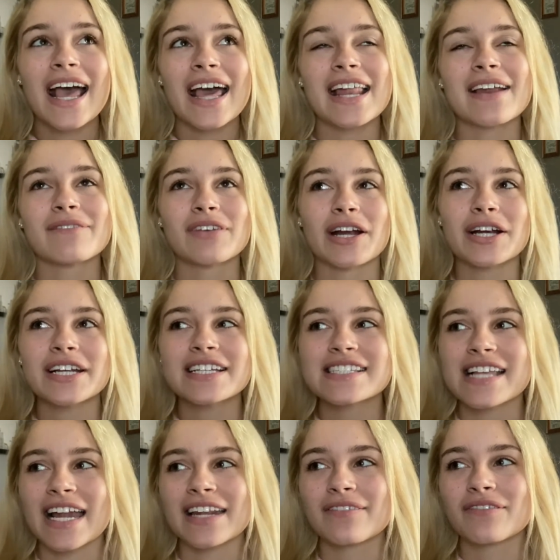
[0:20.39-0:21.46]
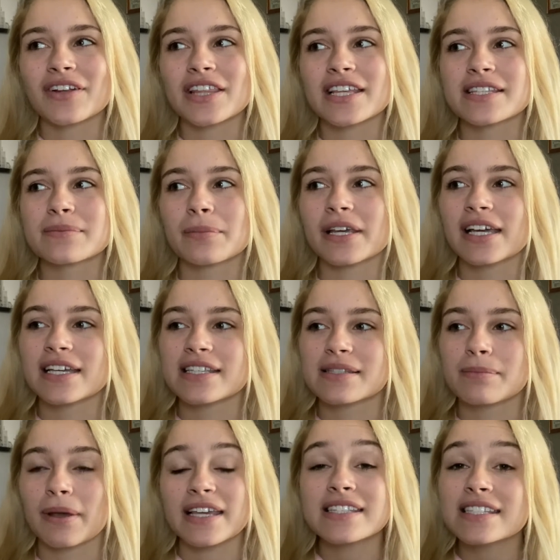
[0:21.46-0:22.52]
and I'm very excited for this because
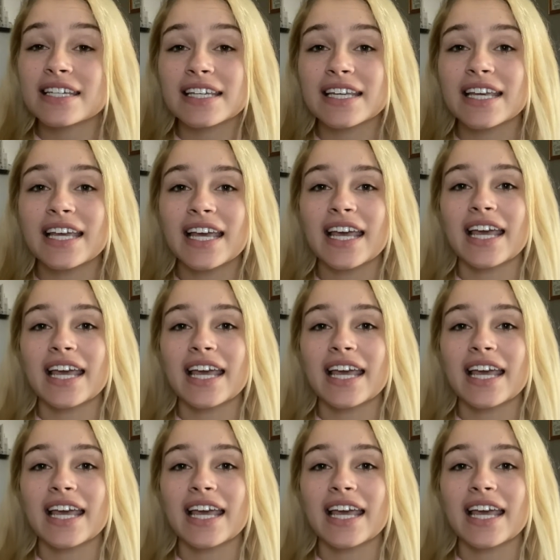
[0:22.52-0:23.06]
basically